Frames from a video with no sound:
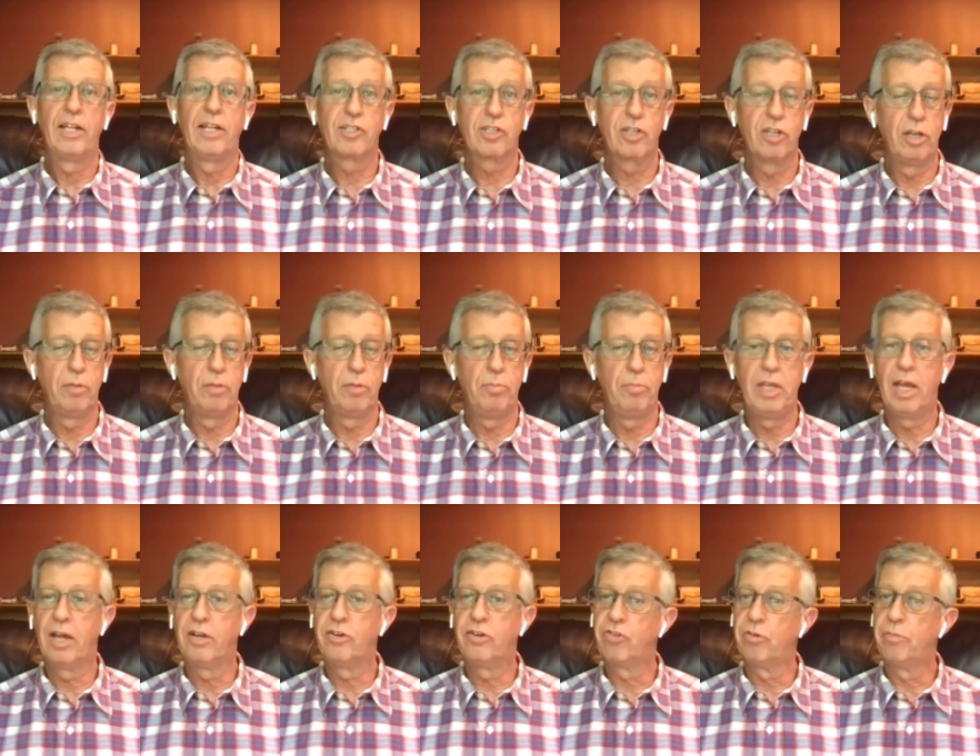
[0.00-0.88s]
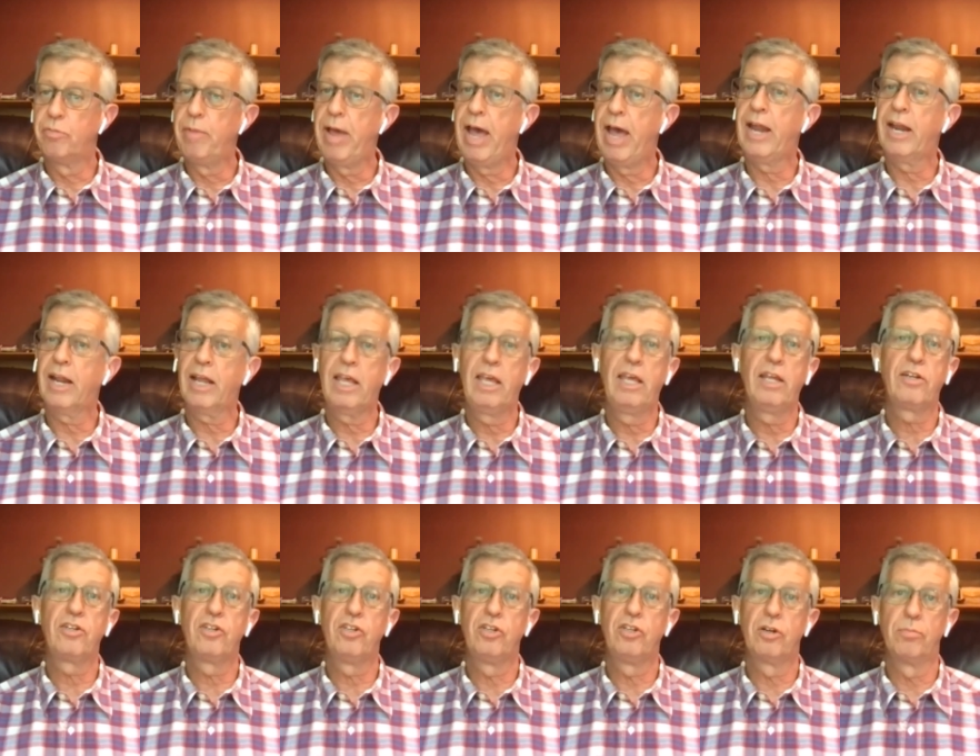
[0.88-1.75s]
it's going to be a dramatic
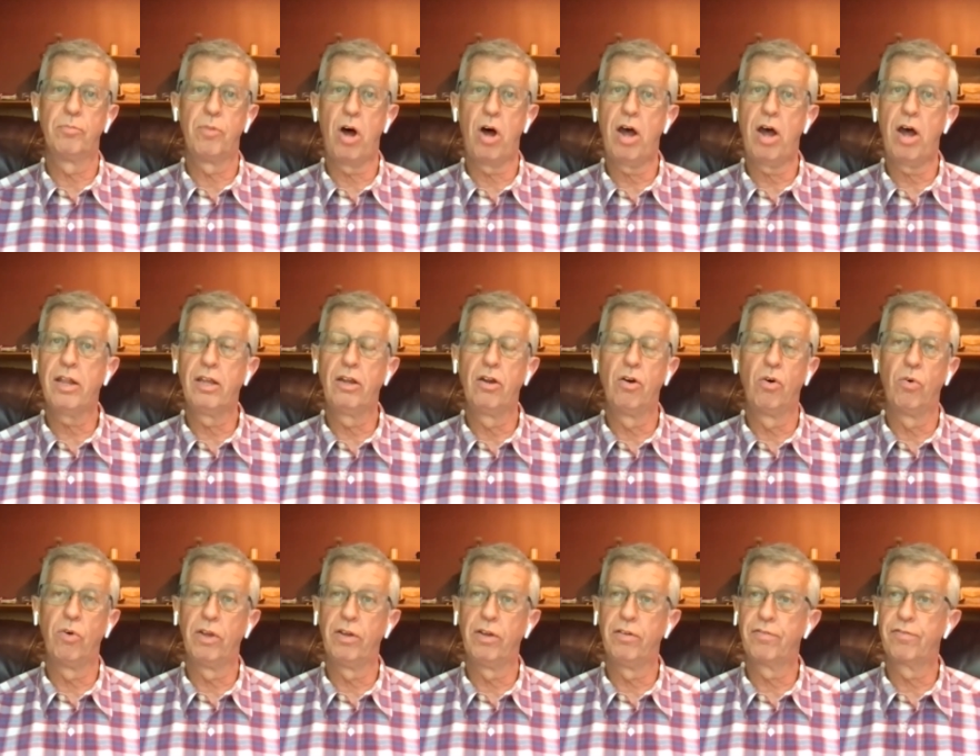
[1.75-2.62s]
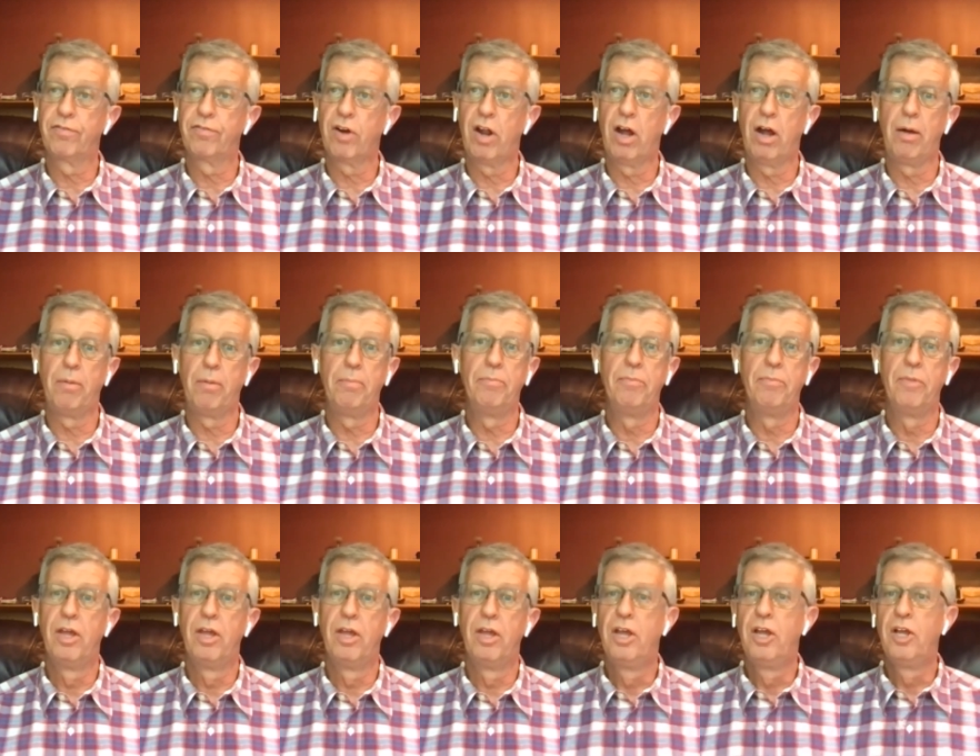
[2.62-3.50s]
hit to your body mm-hmm. going
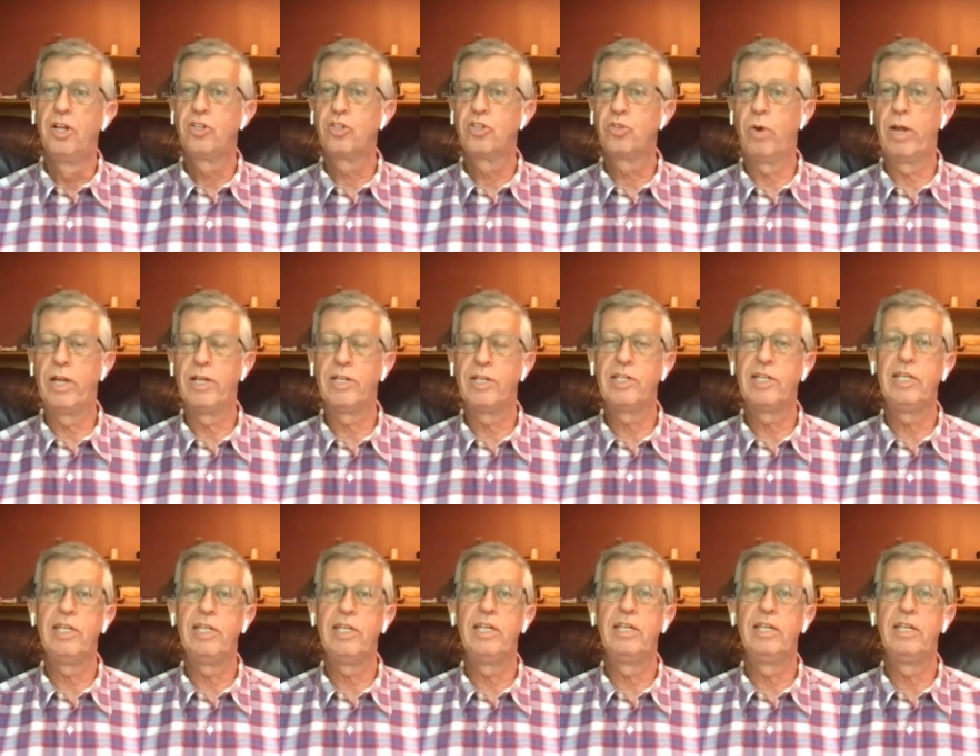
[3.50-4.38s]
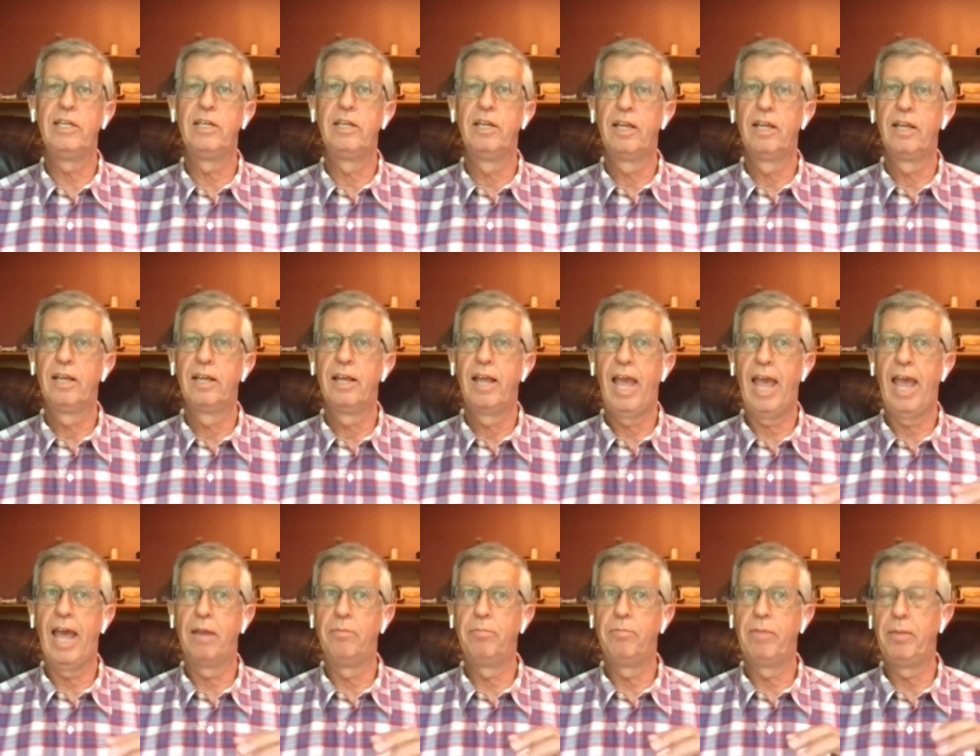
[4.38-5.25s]
from 20
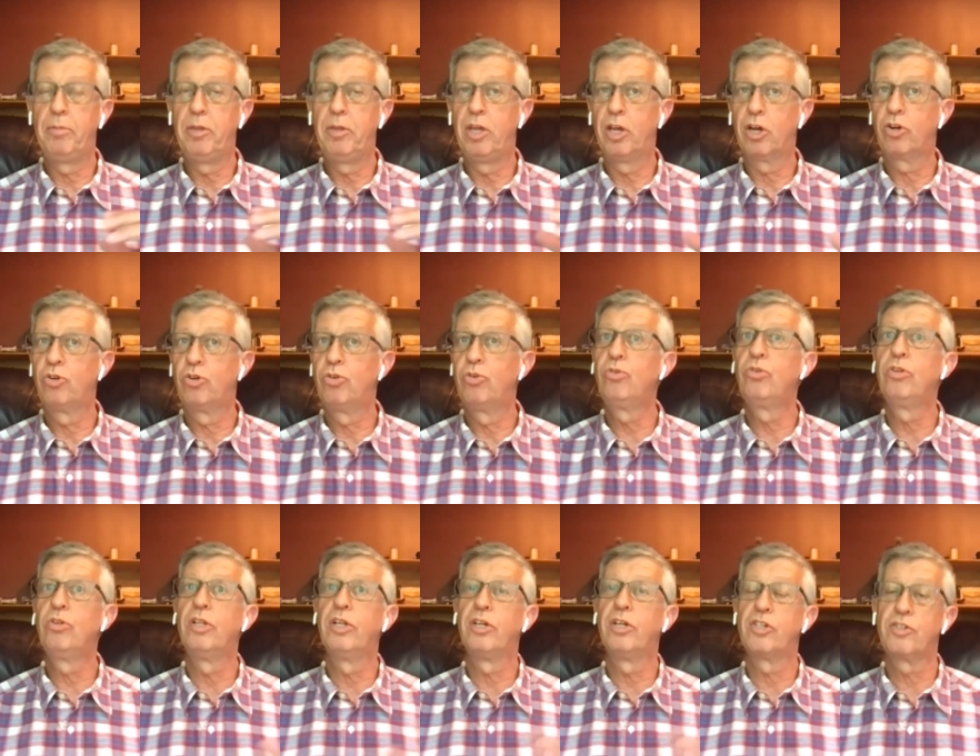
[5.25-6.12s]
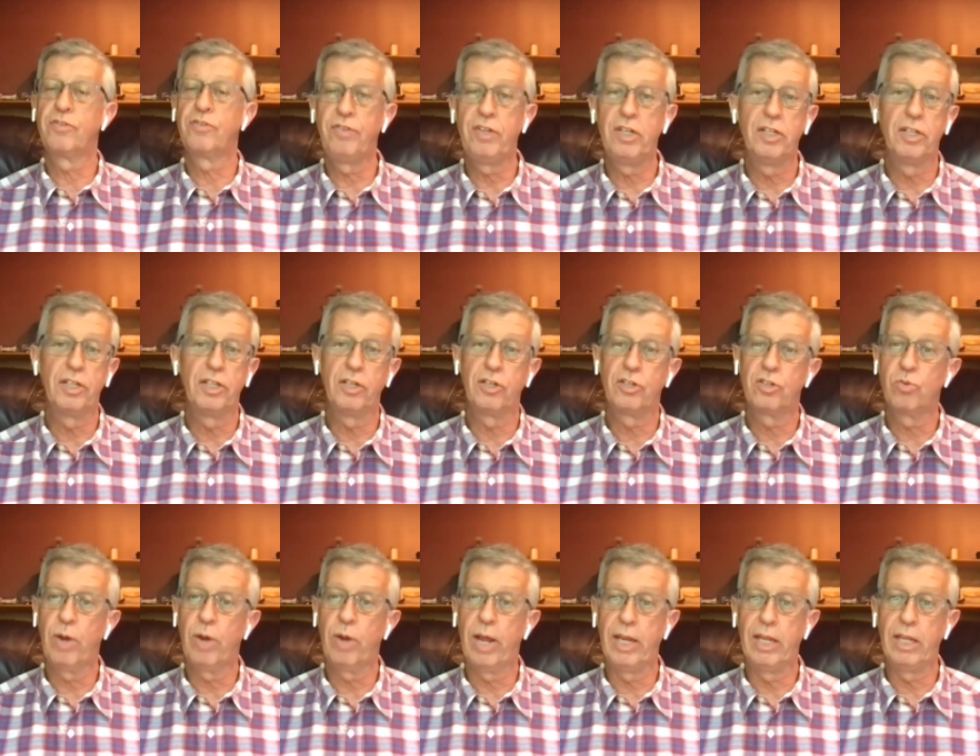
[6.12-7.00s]
and maybe a coolish
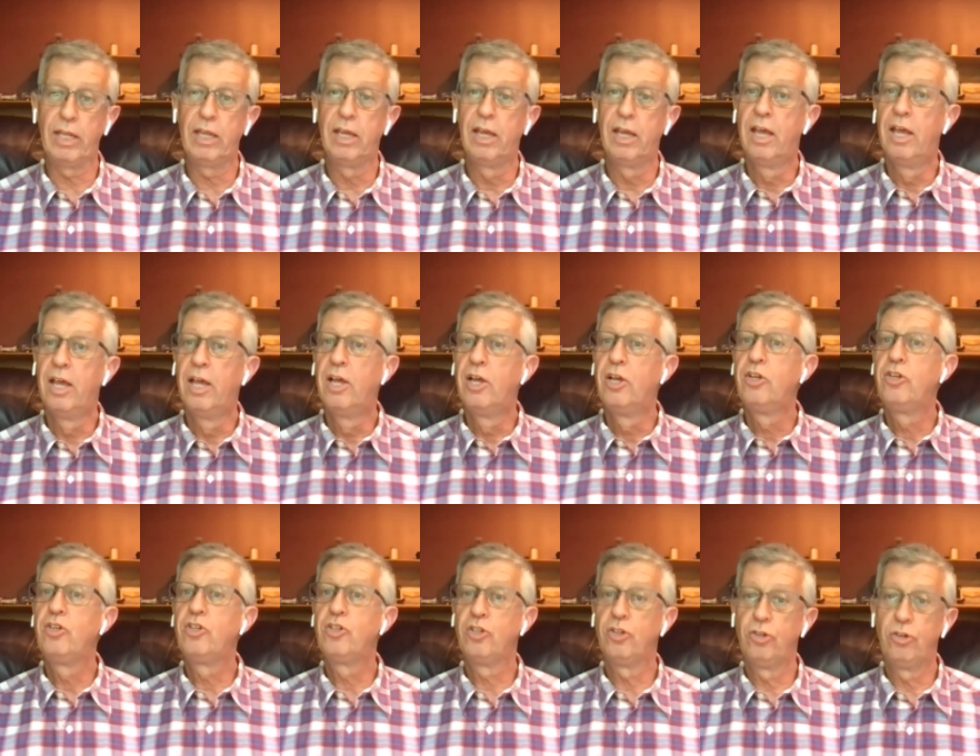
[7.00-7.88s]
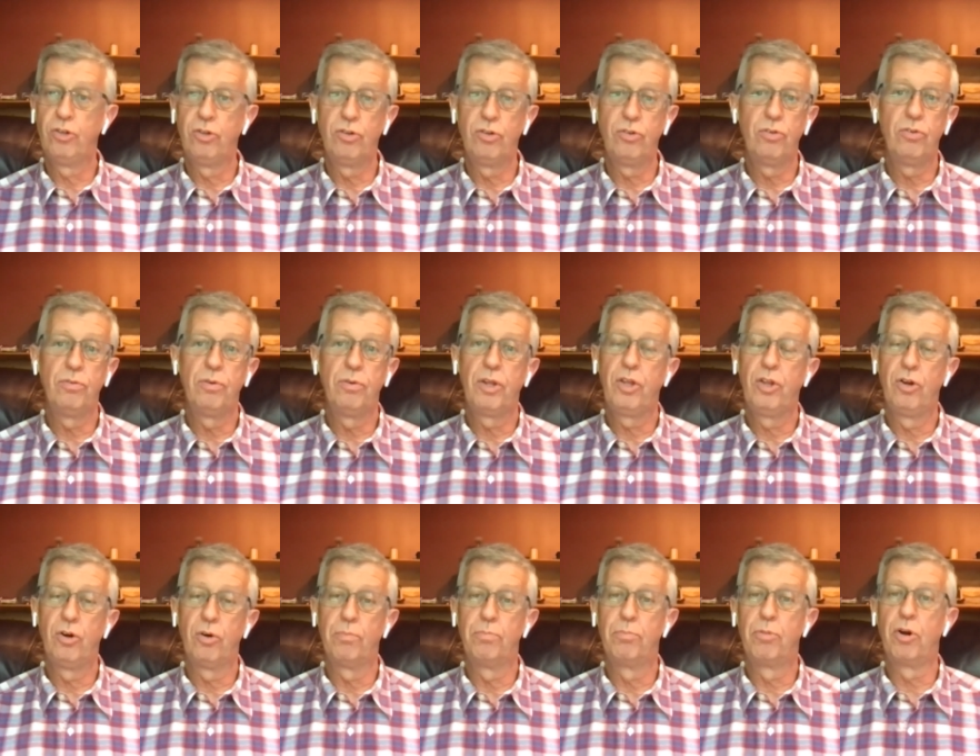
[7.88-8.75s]
feeling 20 to,
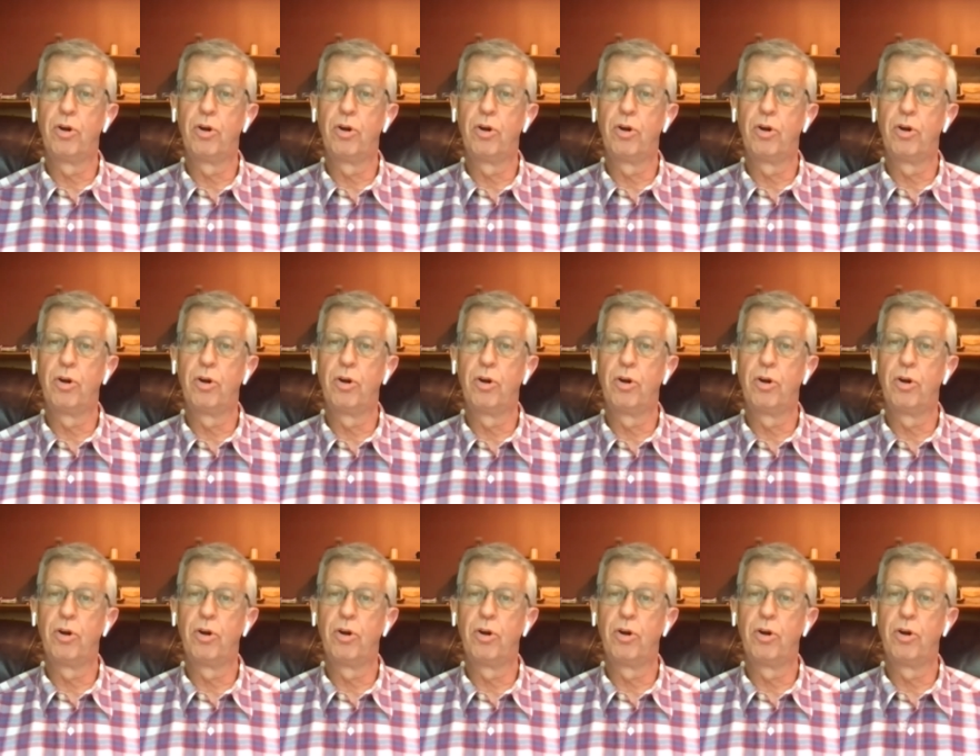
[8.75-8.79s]
you